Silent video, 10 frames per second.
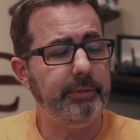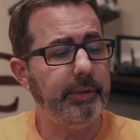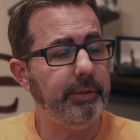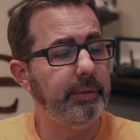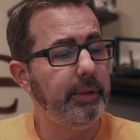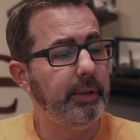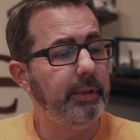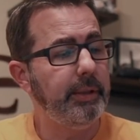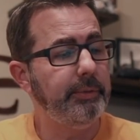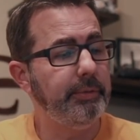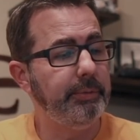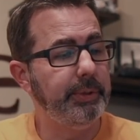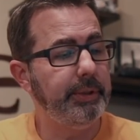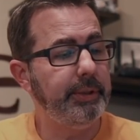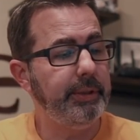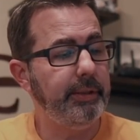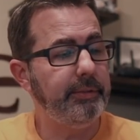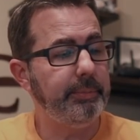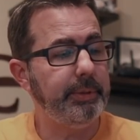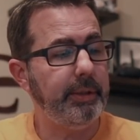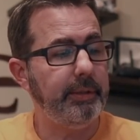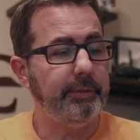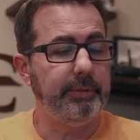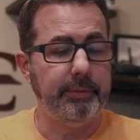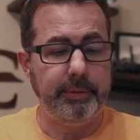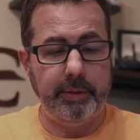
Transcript: So that was a really nice surprise.